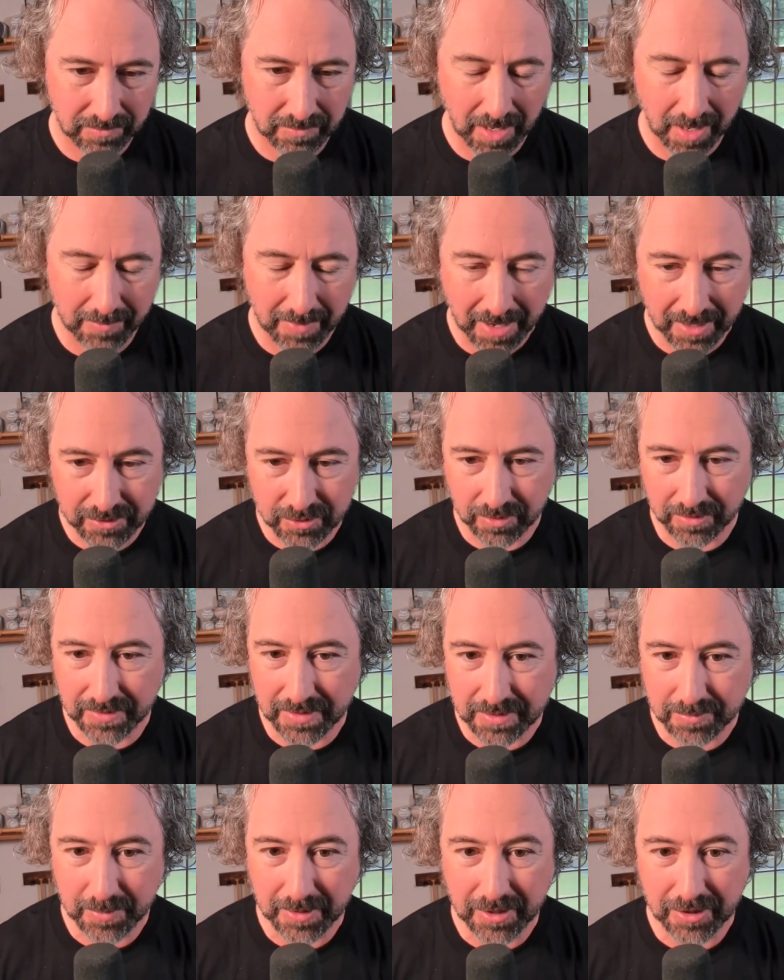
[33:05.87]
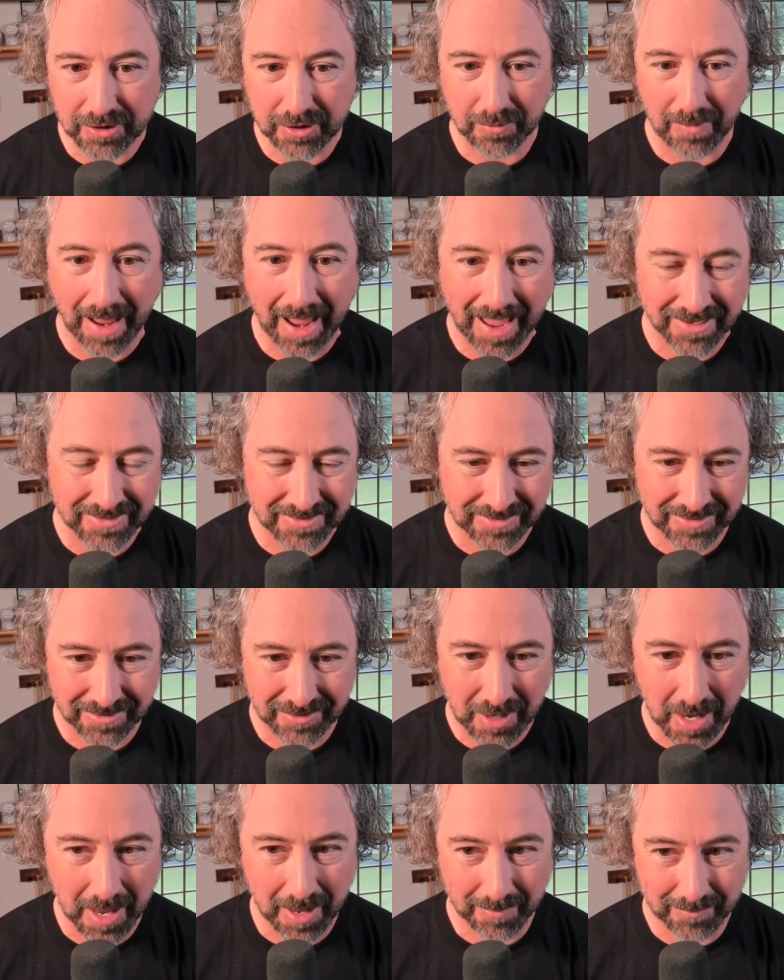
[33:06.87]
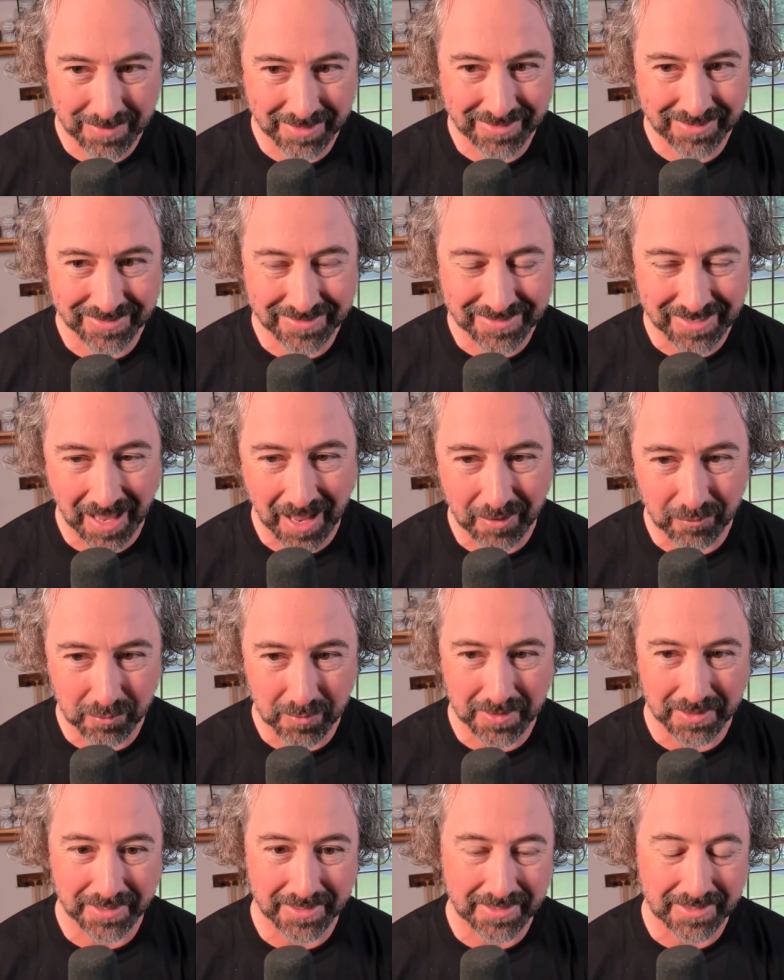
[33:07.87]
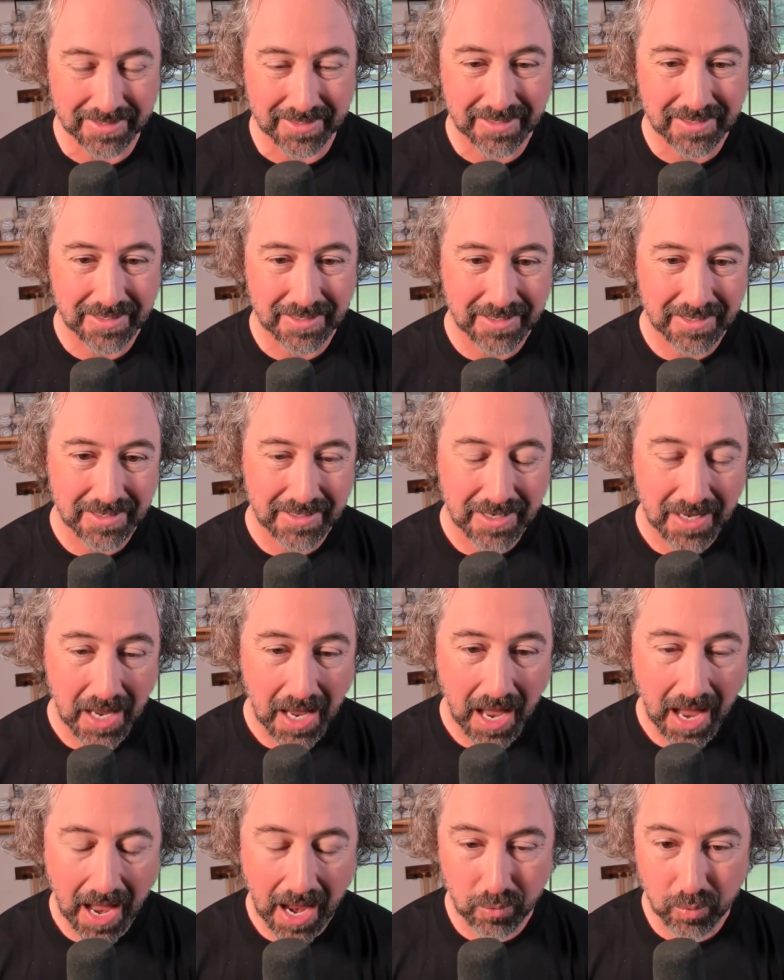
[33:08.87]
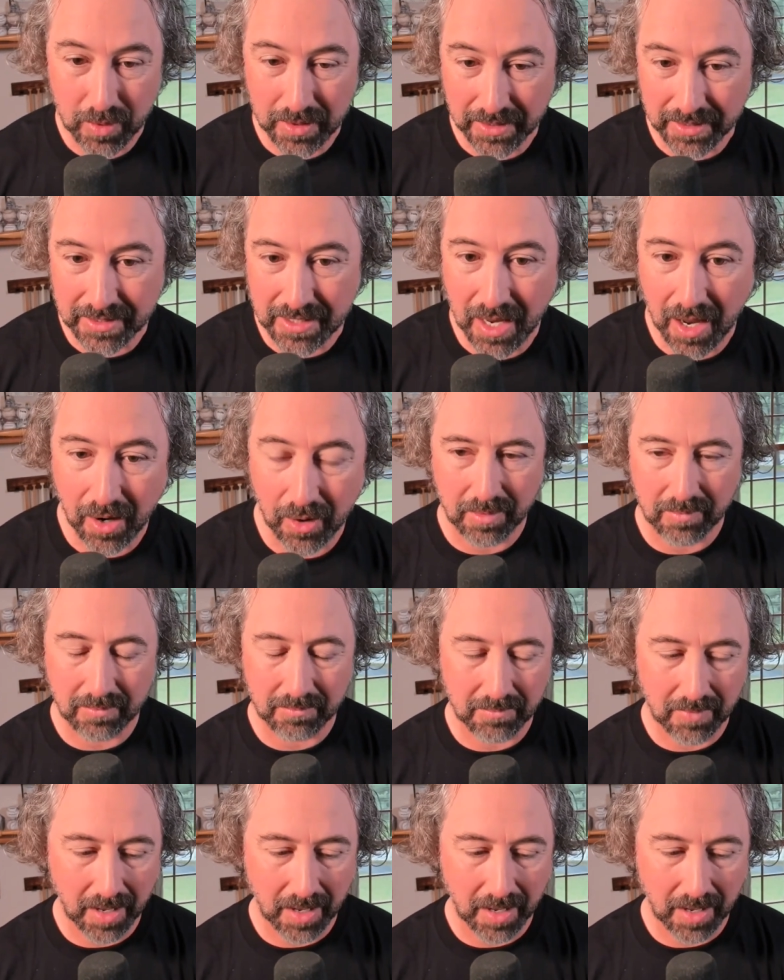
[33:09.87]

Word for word: I'm answering this because you asked it, not because I really I really know.